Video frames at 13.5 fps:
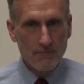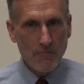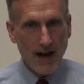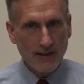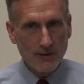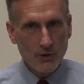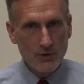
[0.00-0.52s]

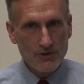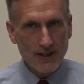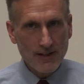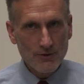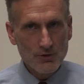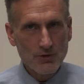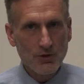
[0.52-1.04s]
by
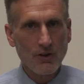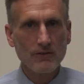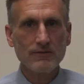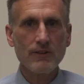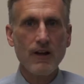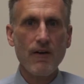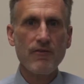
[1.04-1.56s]
using
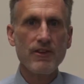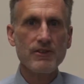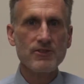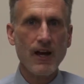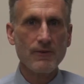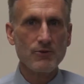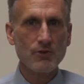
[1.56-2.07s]
certain of the
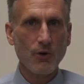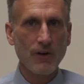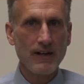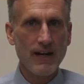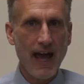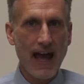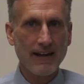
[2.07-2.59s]

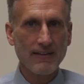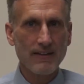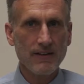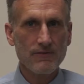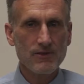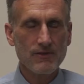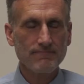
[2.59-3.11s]
sunscreen
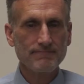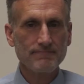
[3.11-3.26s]
actives.